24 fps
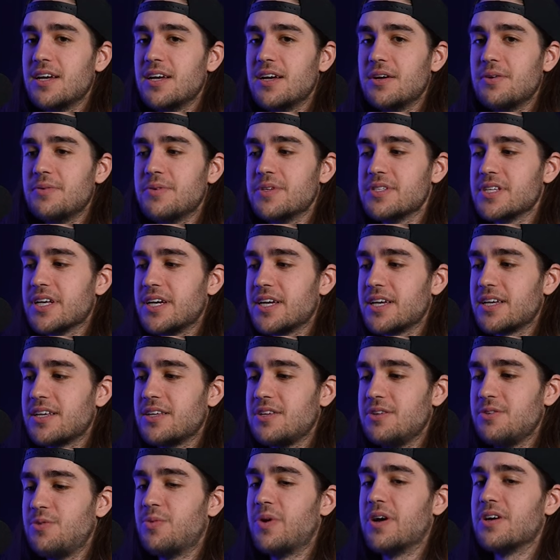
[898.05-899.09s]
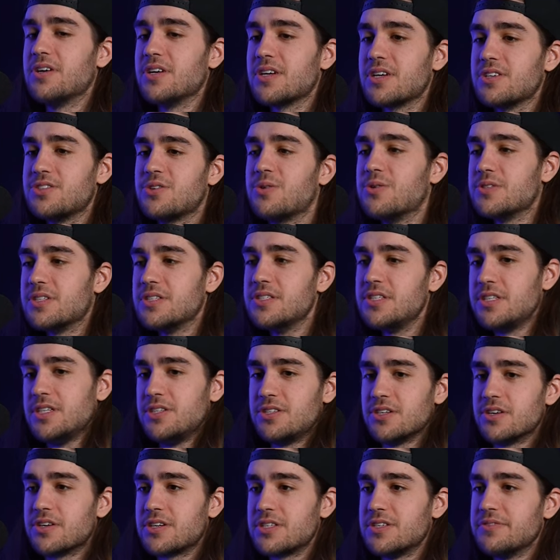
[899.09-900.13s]
it was like you'd wear like a shorts and
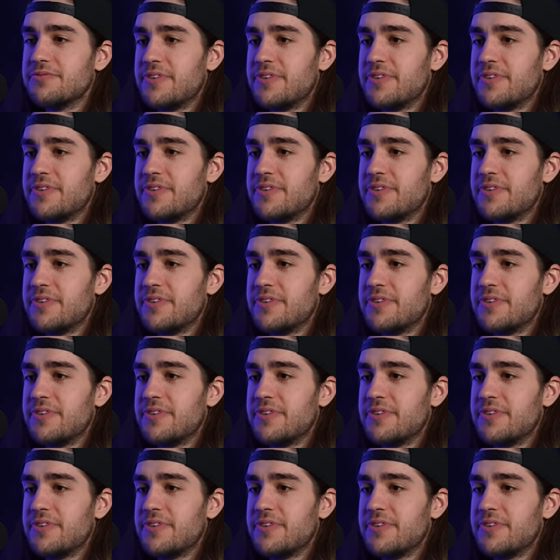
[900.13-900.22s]
t-shirt because